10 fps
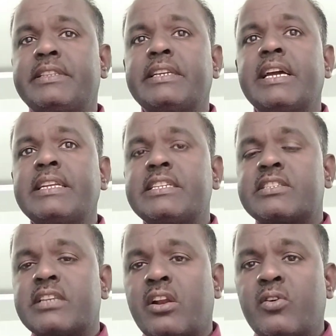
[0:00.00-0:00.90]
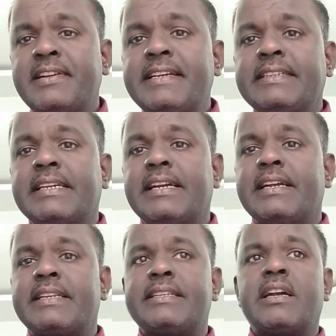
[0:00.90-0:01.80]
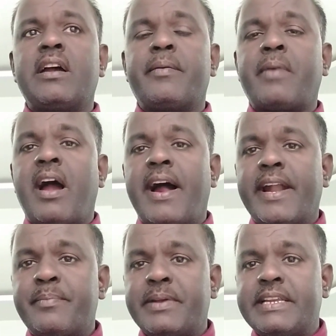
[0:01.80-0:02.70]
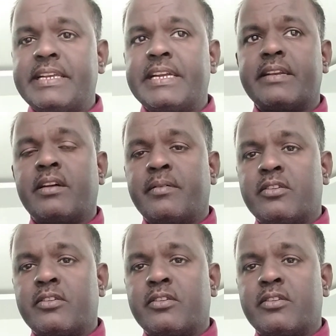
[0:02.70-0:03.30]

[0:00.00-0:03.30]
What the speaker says: there is surrounding the area hard barricade,